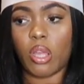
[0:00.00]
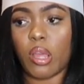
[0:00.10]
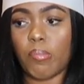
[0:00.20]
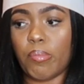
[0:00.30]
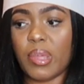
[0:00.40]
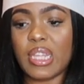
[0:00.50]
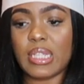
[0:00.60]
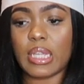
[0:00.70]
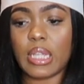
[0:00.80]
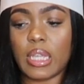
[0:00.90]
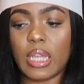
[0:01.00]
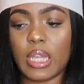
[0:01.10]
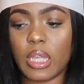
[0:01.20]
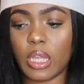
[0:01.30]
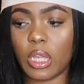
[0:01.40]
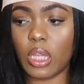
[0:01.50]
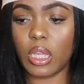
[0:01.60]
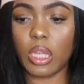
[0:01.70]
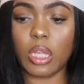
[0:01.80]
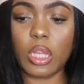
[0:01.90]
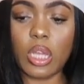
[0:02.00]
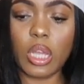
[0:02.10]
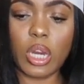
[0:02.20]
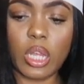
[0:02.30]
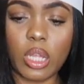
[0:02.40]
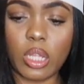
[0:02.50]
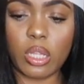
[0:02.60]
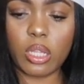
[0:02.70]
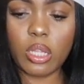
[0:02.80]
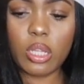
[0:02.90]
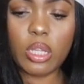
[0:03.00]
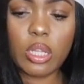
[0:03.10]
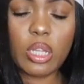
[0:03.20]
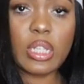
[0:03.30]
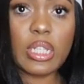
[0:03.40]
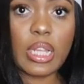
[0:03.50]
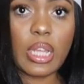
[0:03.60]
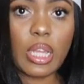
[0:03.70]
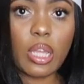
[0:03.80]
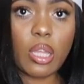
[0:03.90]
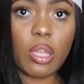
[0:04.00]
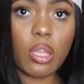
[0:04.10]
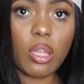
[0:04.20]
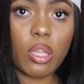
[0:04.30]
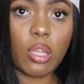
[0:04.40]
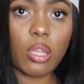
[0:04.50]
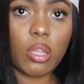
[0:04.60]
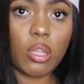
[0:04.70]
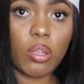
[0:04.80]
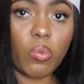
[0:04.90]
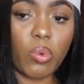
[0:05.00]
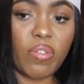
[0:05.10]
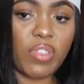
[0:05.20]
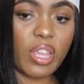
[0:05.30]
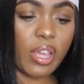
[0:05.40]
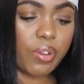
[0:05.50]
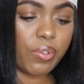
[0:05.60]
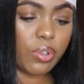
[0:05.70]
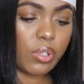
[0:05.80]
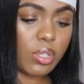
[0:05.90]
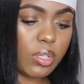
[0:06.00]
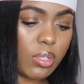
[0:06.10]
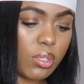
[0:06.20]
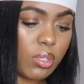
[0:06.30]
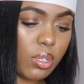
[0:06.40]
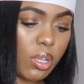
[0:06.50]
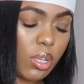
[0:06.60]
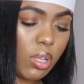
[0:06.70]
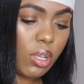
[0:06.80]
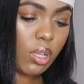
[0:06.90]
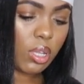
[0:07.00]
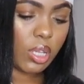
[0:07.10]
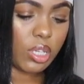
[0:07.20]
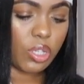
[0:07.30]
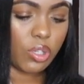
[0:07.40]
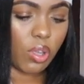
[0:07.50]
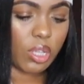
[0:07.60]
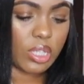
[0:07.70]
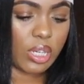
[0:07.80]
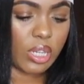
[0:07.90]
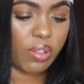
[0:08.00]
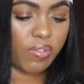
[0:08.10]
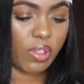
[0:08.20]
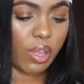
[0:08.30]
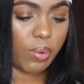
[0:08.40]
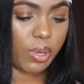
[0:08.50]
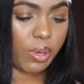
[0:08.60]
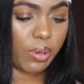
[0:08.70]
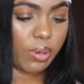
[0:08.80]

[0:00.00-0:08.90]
I'm basically gonna take one of the egg rolls and toss it in the flour,